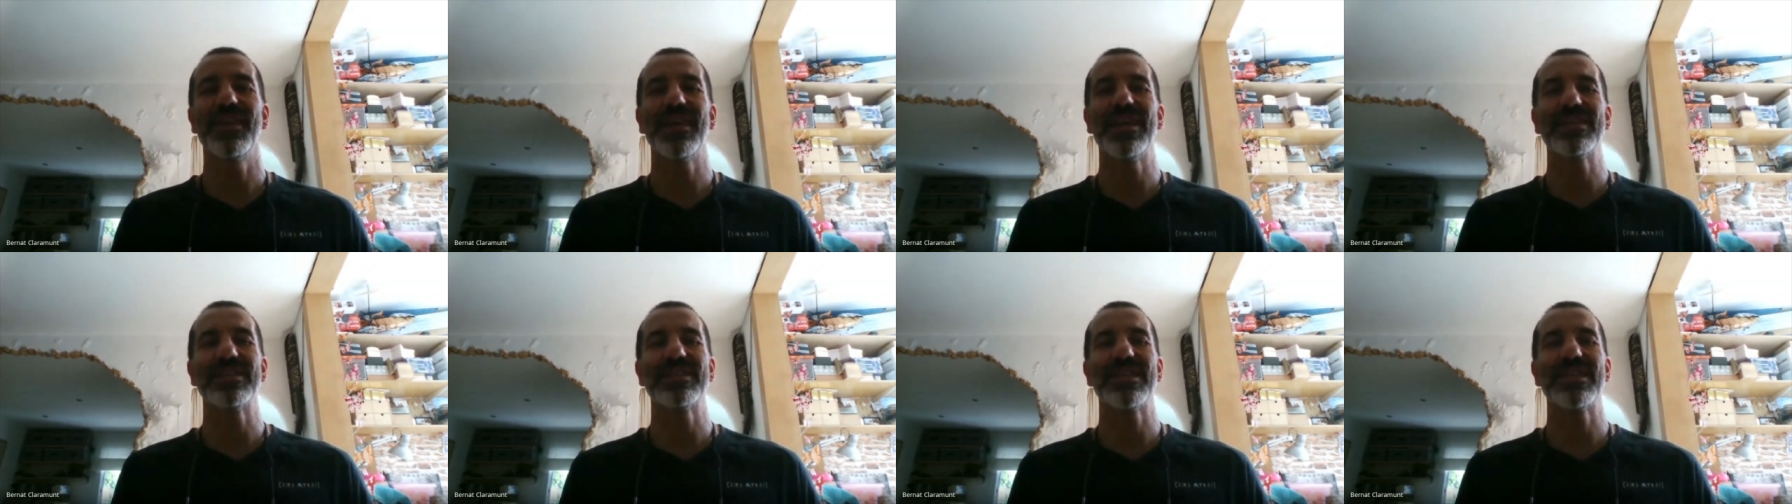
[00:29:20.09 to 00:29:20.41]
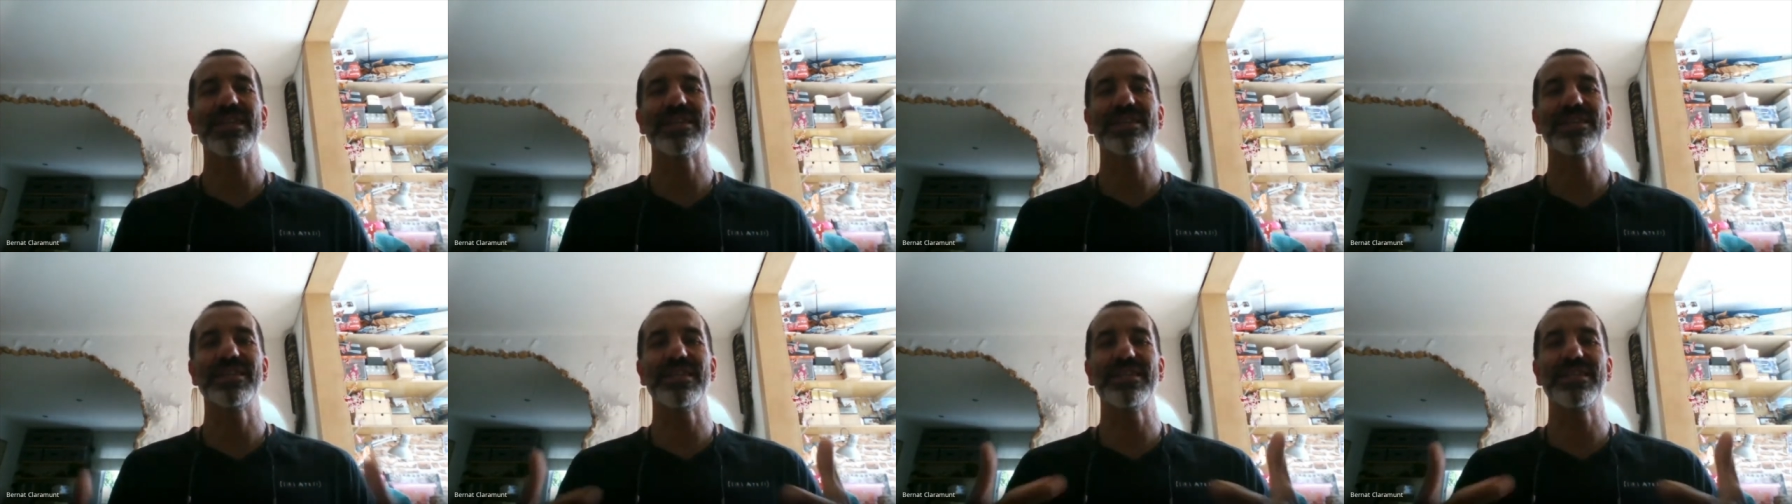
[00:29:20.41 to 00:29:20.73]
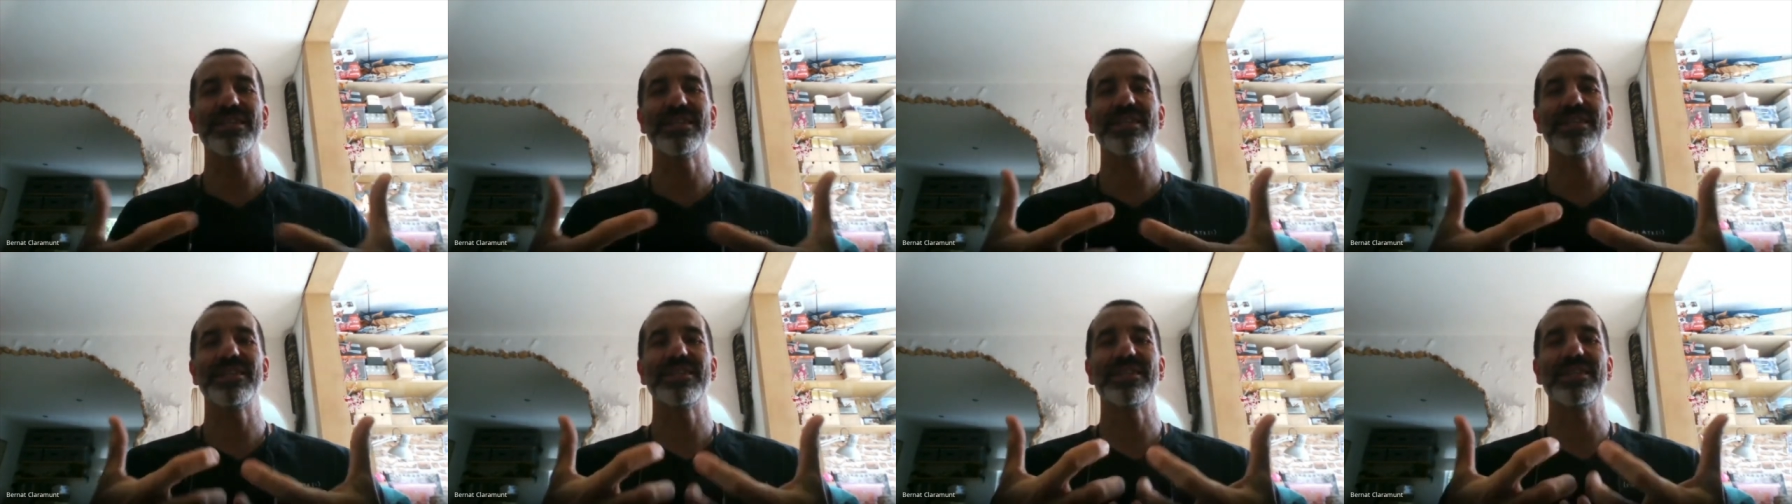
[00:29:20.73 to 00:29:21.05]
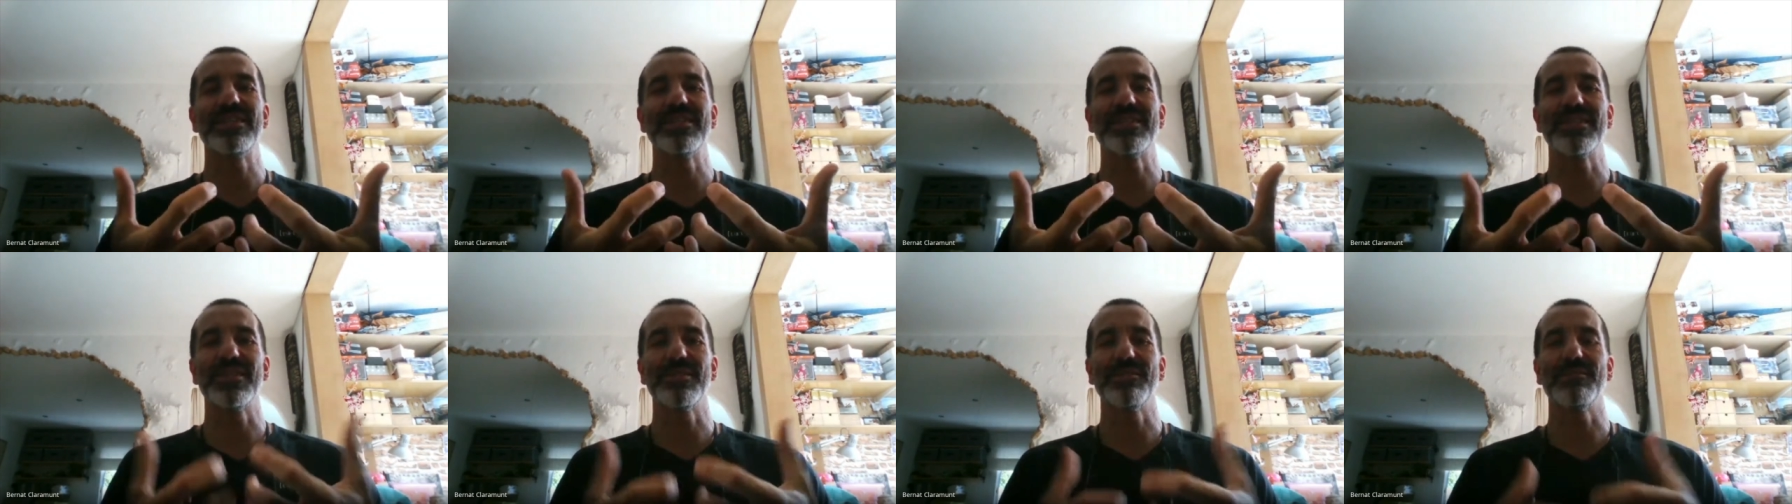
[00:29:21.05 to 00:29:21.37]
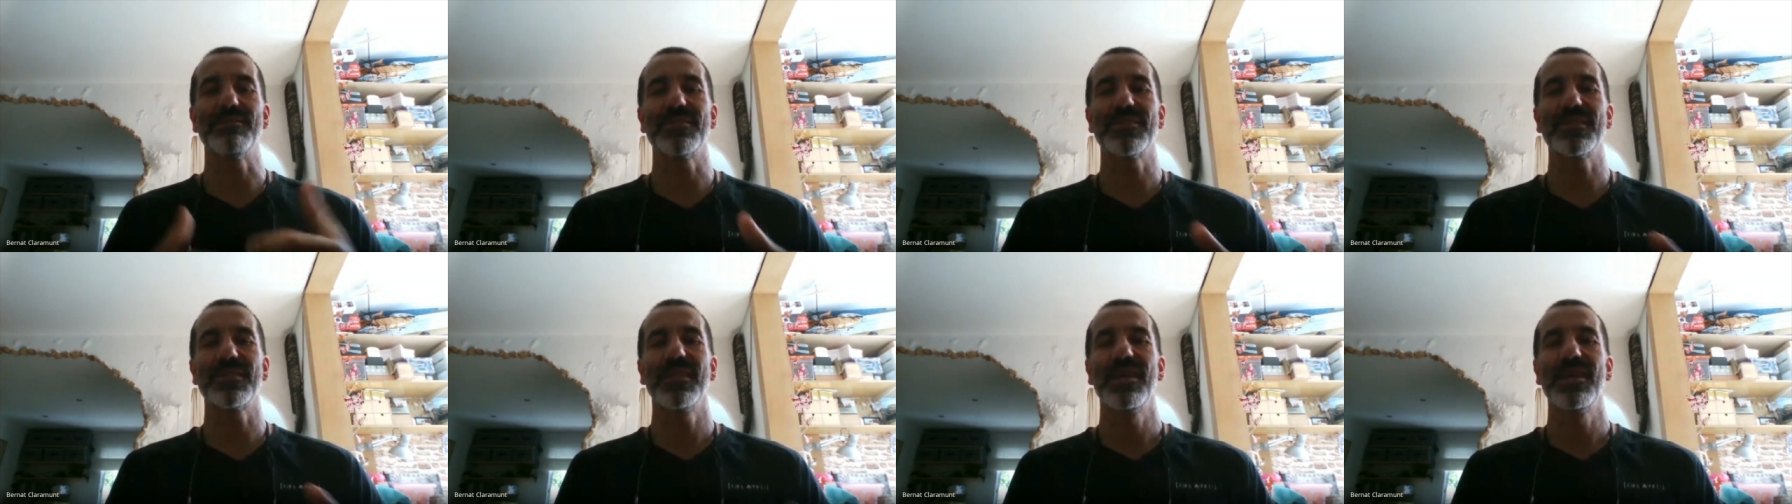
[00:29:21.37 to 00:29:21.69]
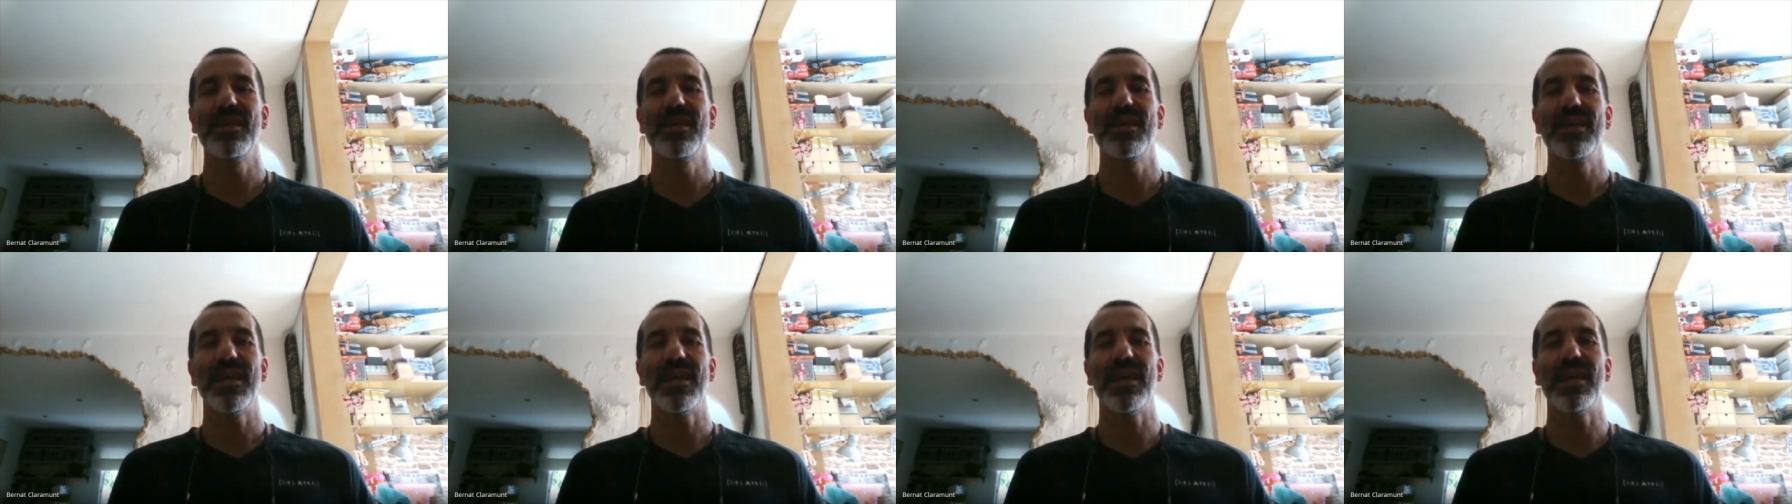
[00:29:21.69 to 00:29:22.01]
as as these systems
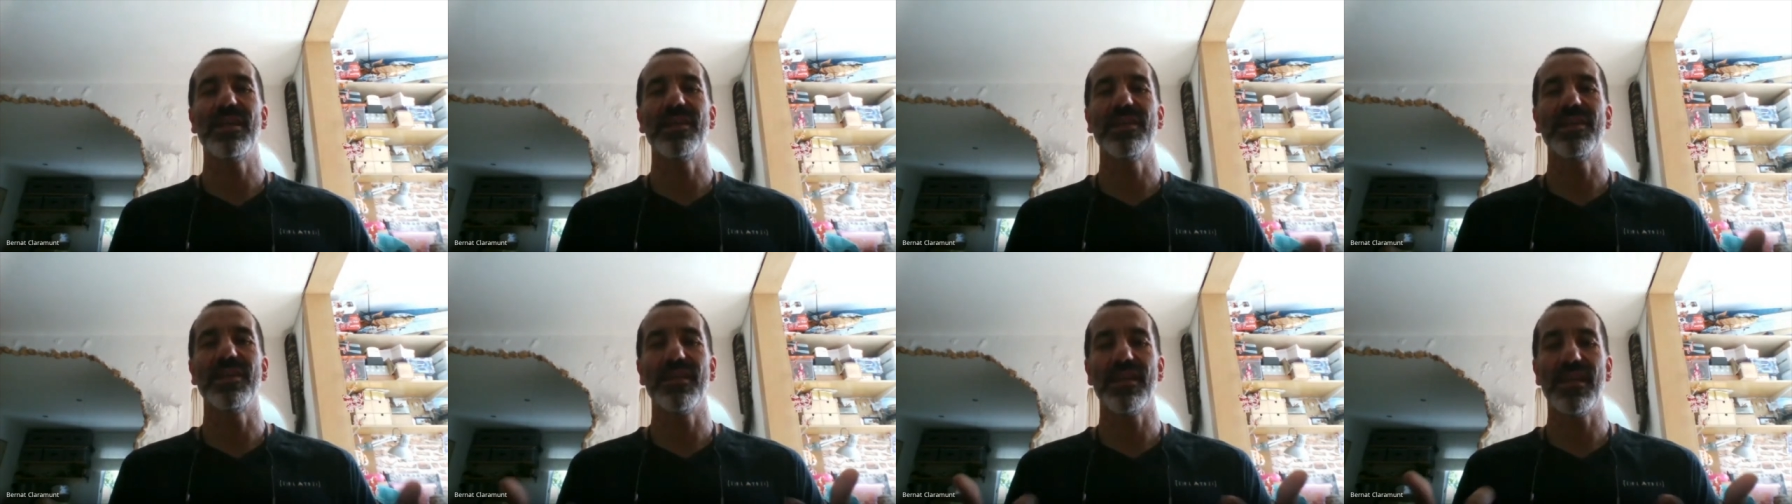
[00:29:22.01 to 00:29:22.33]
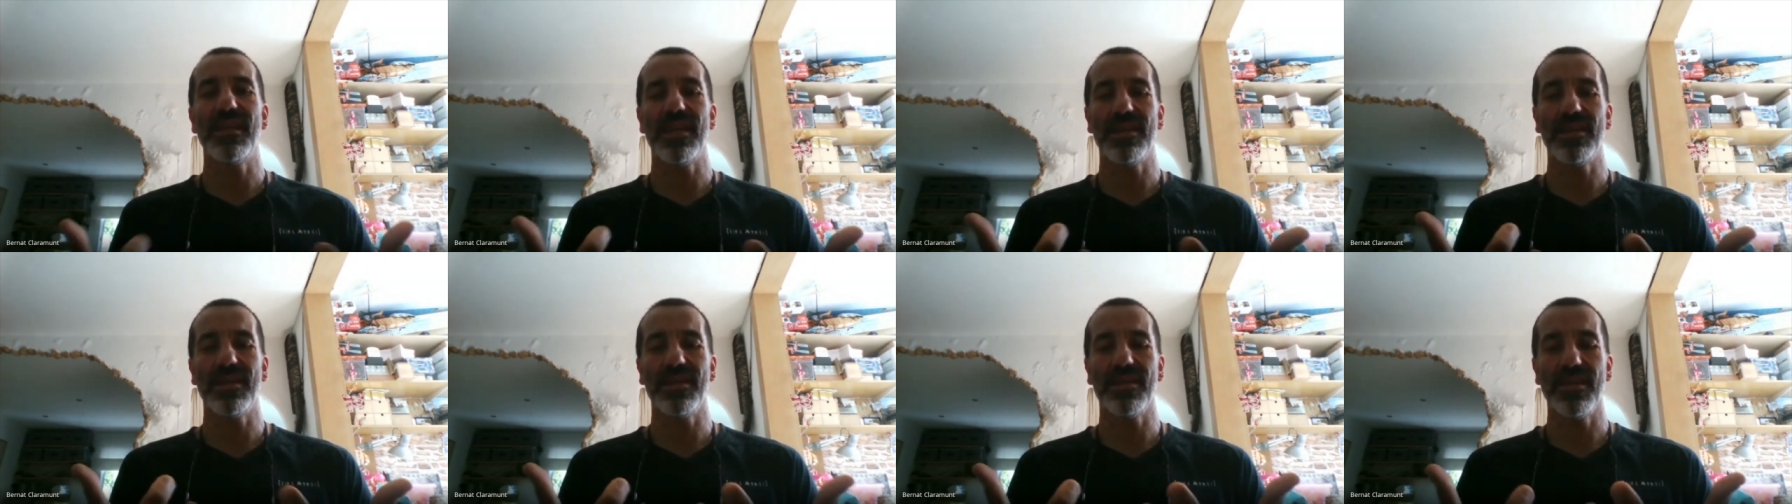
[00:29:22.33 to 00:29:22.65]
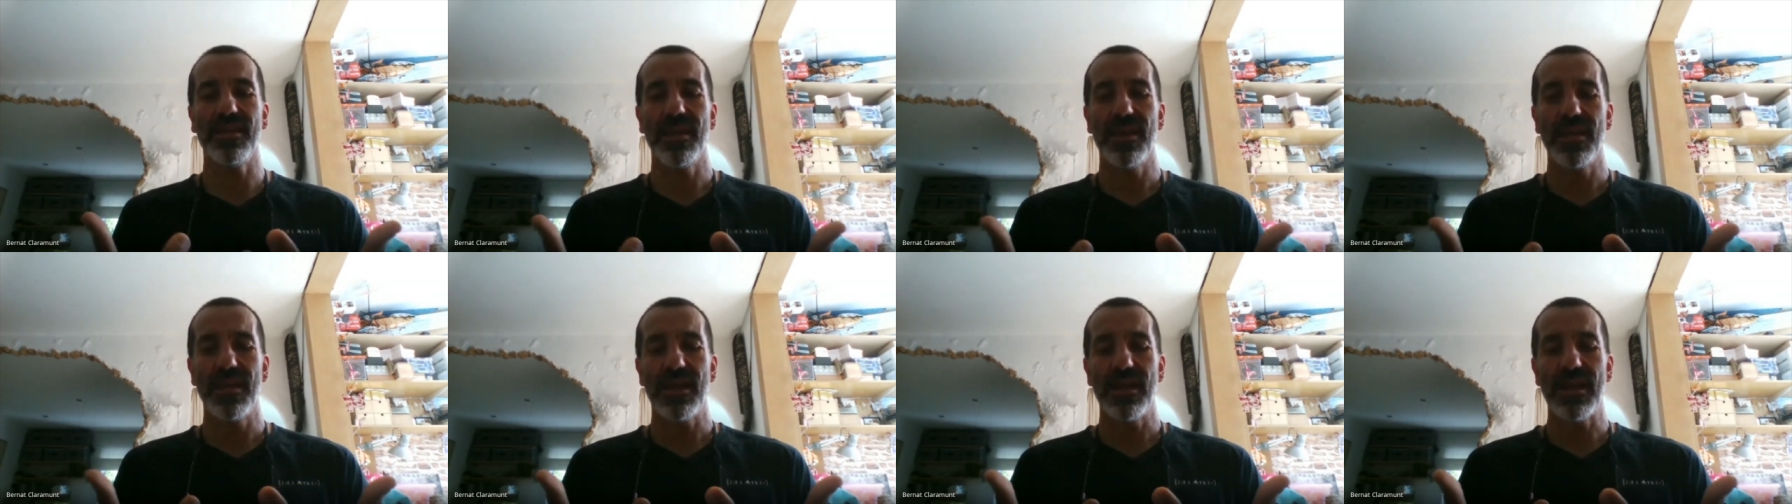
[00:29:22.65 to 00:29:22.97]
and and